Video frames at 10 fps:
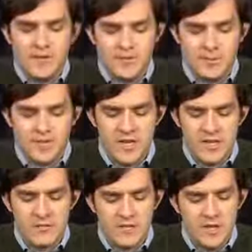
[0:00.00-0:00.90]
of
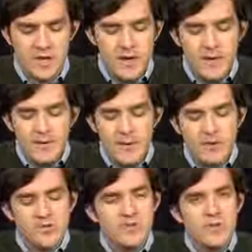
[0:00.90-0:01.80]
Representatives. They were
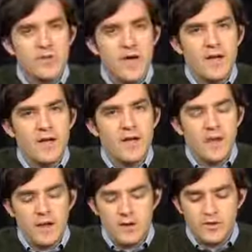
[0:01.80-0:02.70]
concerned that
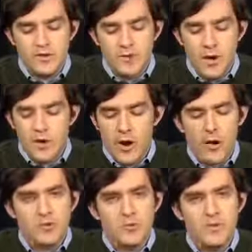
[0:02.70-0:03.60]
a smaller
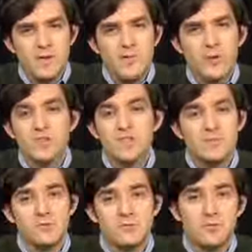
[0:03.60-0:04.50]
House would be more
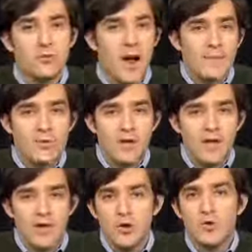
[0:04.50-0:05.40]
susceptible to bribery
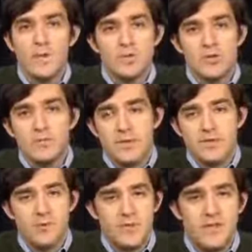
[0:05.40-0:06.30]
and corruption because
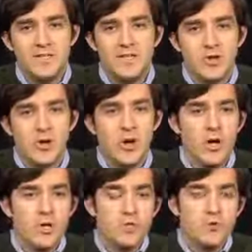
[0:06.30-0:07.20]
it would be easier
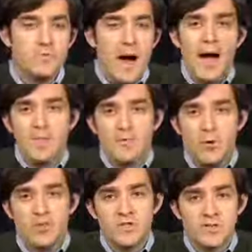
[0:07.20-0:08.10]
to buy the
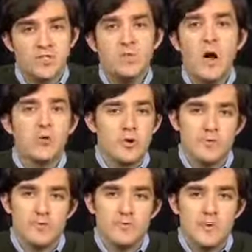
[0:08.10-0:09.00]
votes of a smaller
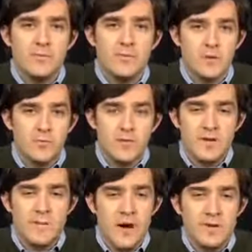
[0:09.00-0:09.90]
number of people than it would be
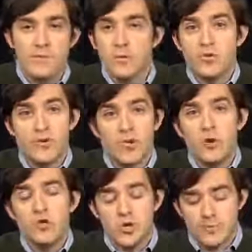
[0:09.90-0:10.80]
to buy the votes of a
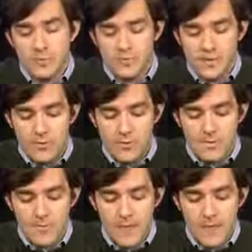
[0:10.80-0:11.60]
larger number of people.